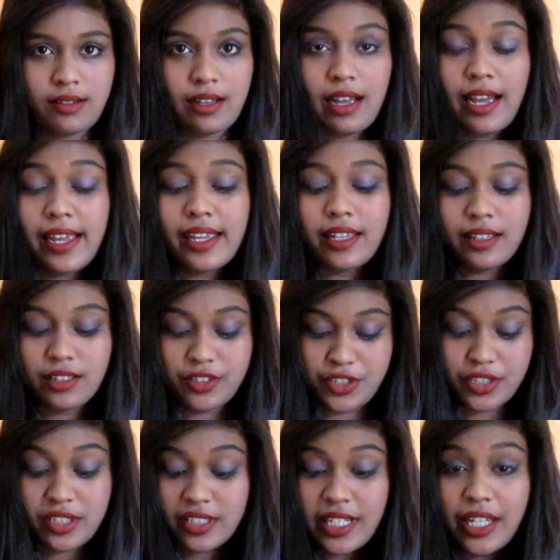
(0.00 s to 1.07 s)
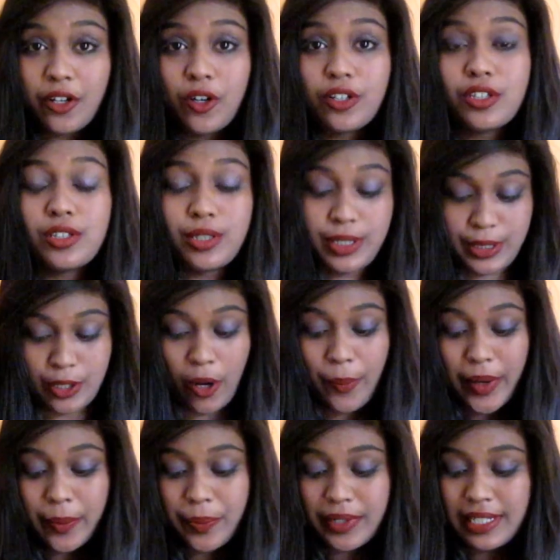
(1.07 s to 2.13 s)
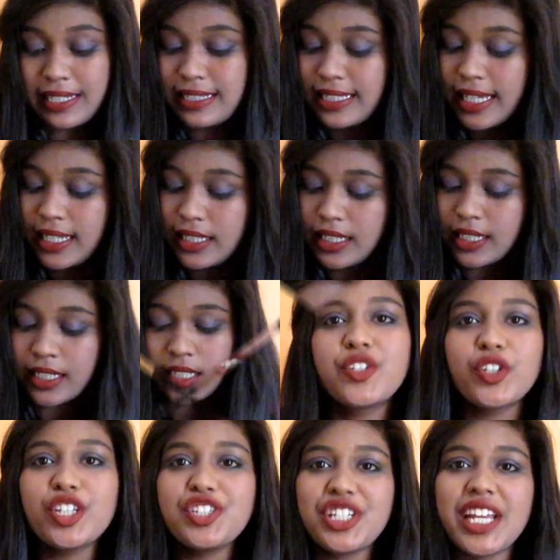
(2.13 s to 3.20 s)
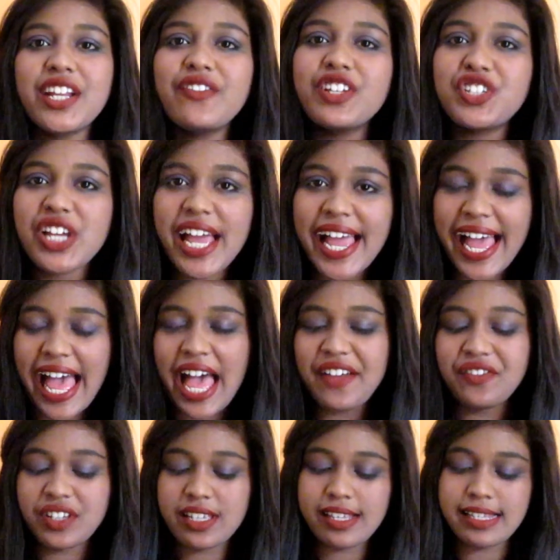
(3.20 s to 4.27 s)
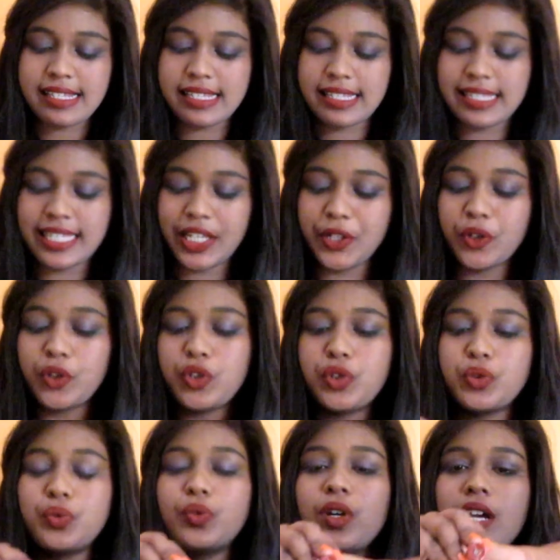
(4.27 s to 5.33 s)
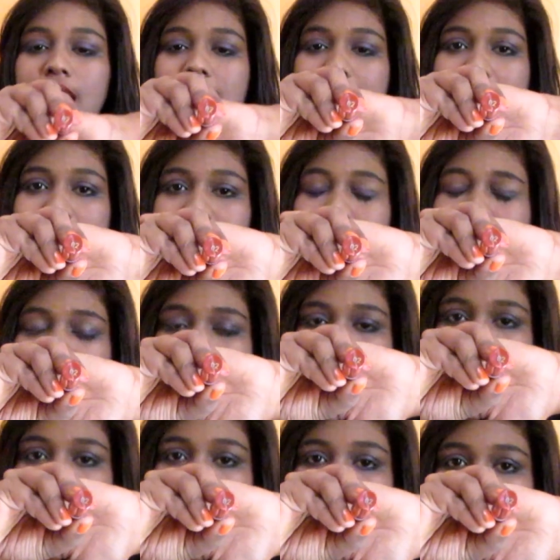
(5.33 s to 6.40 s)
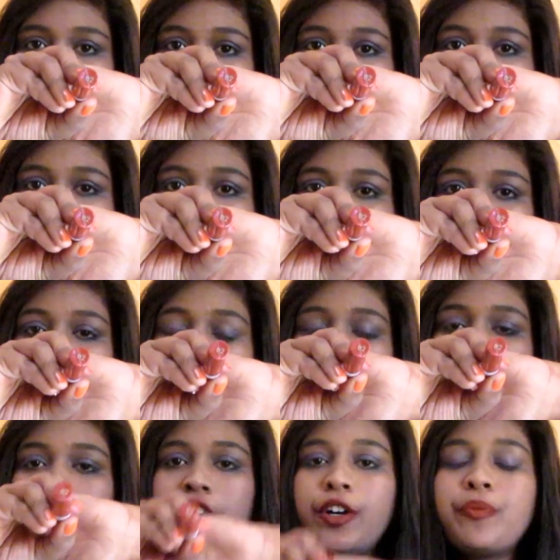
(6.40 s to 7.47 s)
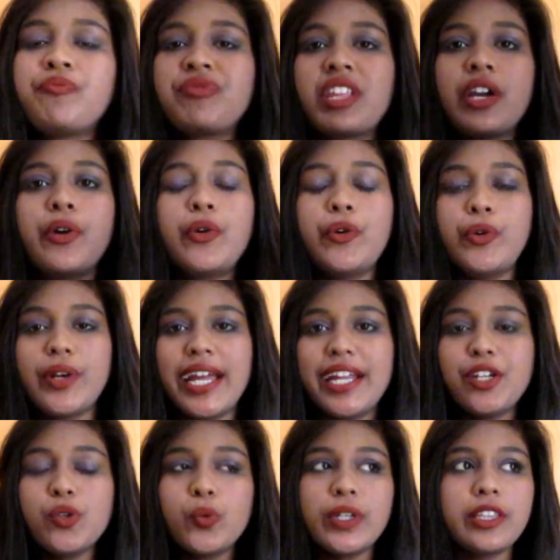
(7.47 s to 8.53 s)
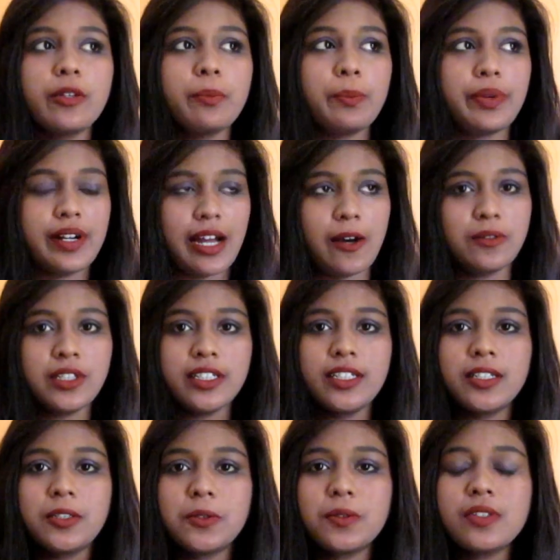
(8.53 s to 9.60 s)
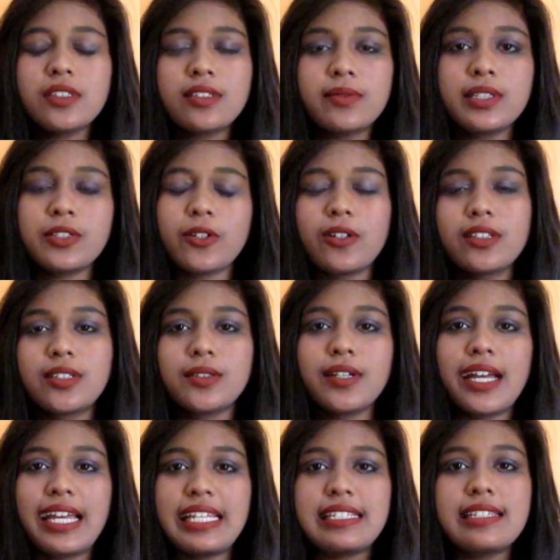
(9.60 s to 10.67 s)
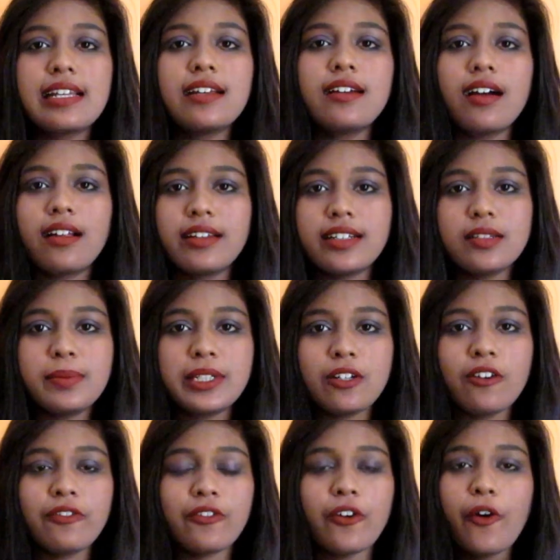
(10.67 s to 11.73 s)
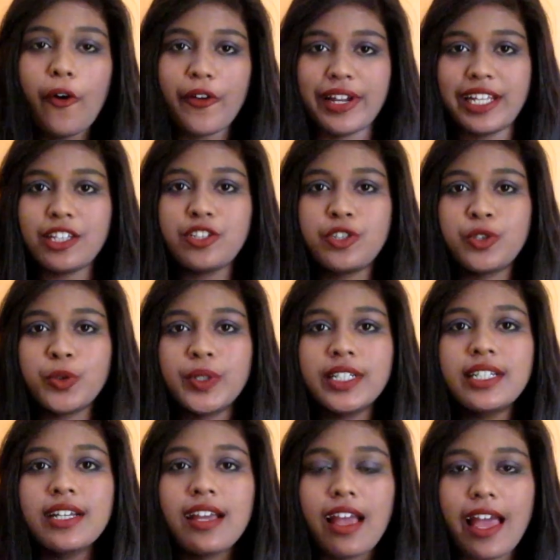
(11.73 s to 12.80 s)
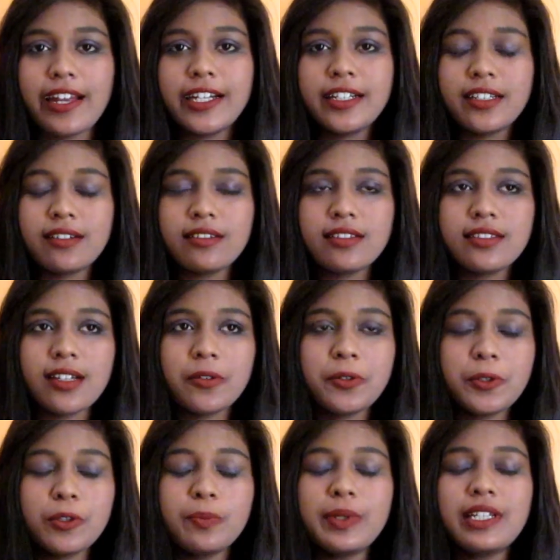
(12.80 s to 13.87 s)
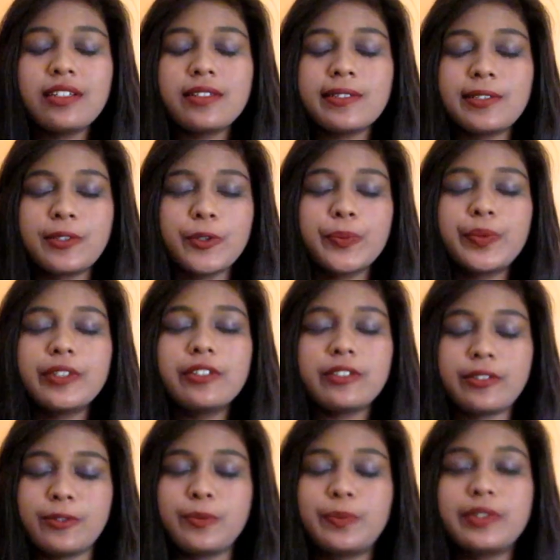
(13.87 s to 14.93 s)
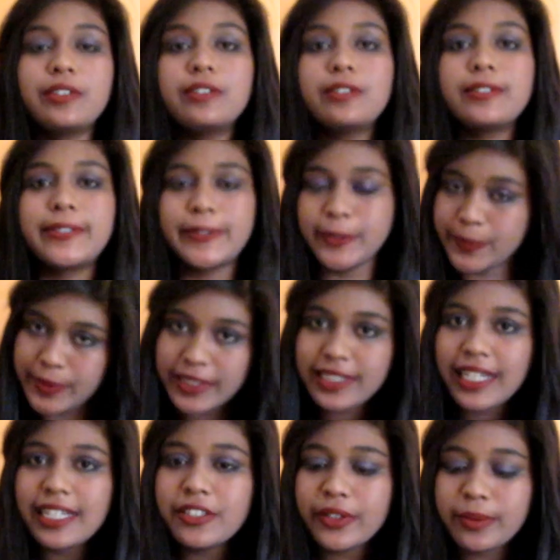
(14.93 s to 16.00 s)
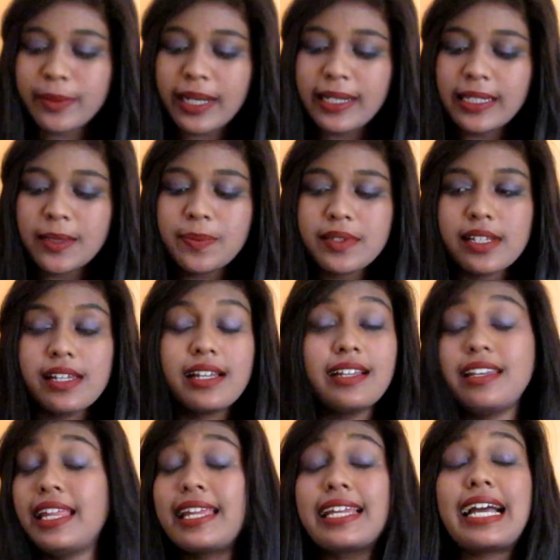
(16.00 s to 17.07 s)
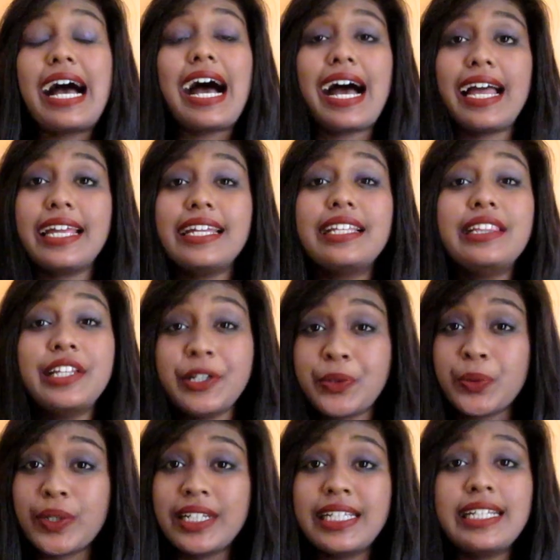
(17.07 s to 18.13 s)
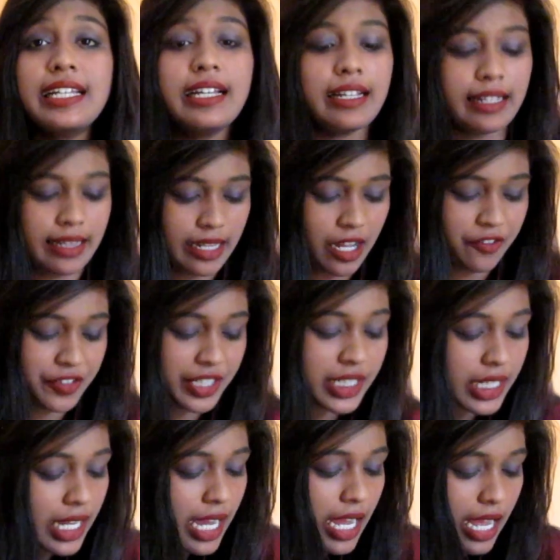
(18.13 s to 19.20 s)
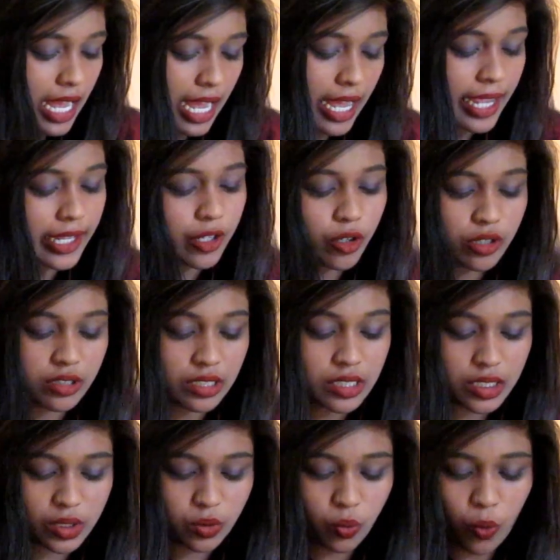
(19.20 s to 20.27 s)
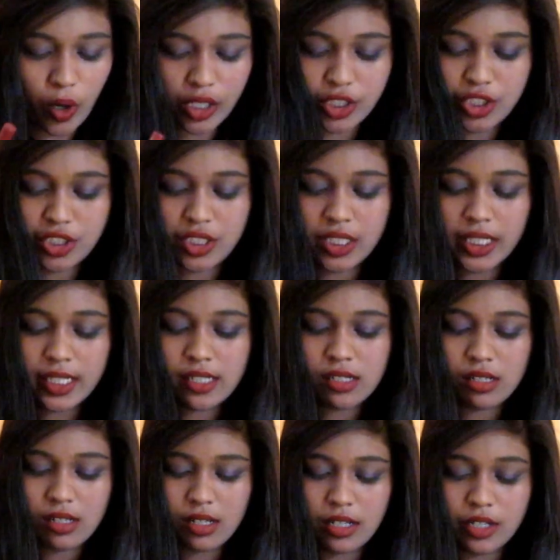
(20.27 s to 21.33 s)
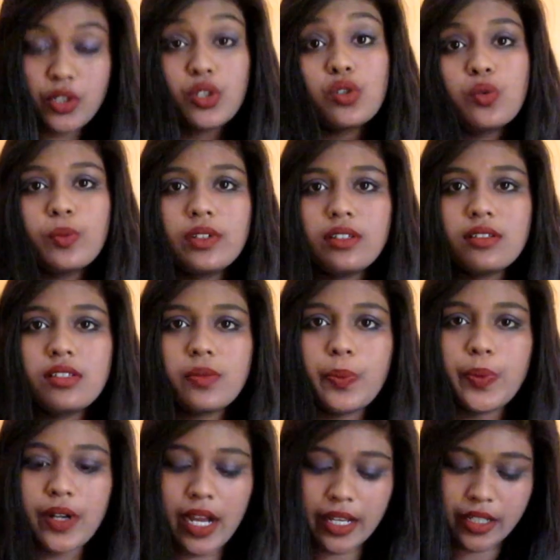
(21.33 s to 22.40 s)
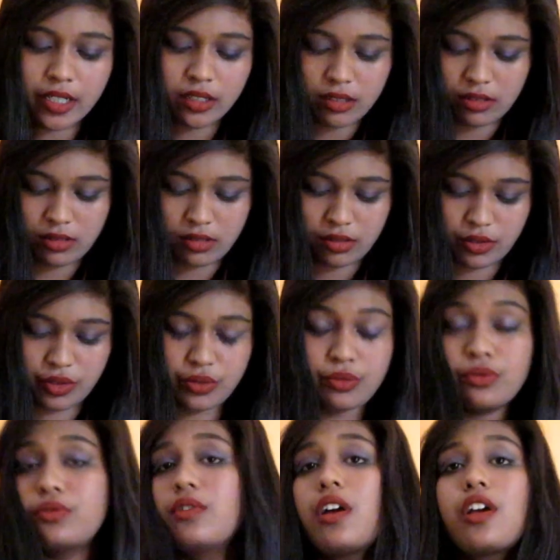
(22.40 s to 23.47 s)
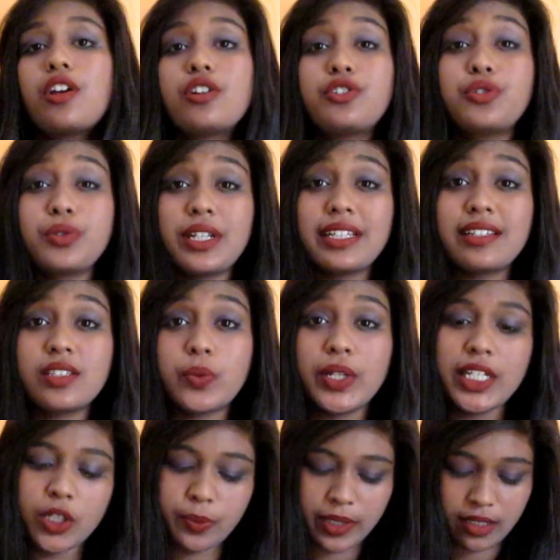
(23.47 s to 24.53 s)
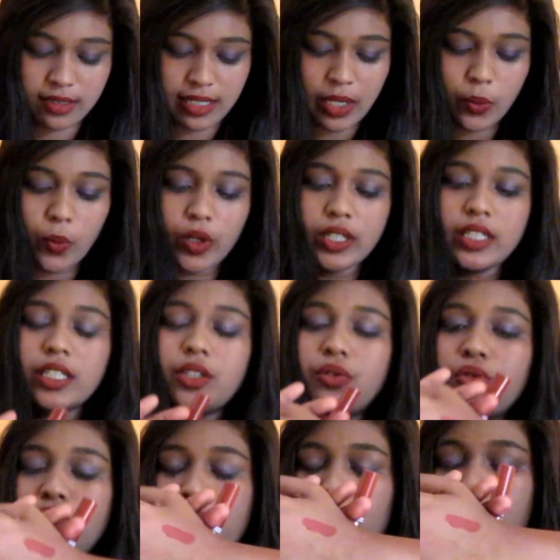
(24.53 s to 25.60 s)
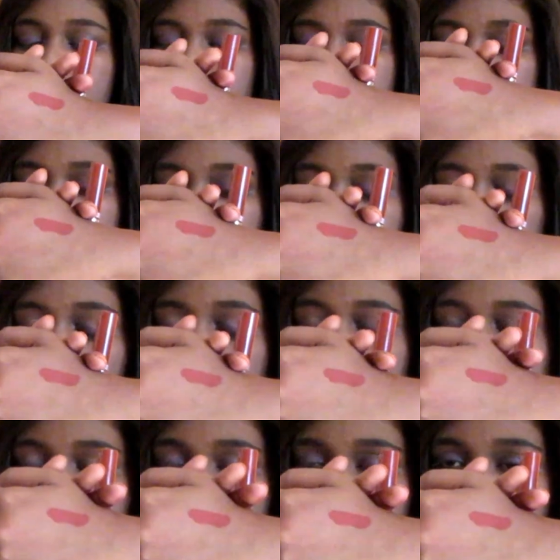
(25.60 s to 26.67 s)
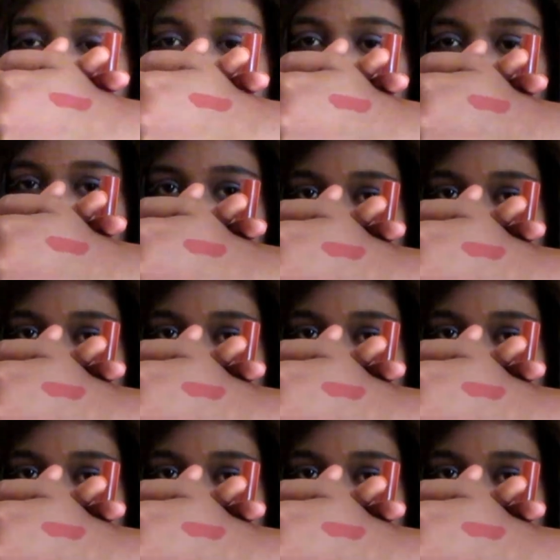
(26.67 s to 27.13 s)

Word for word: I just cannot stop appreciating it. So the shade which I have is 02 and it is like a red with brown undertones which also has a little bit of orange to it, and it turns out to be super nice on my lips. Like I literally love it. I also swatched it 2 minutes prior to shooting this video because I wanted to show the swatch of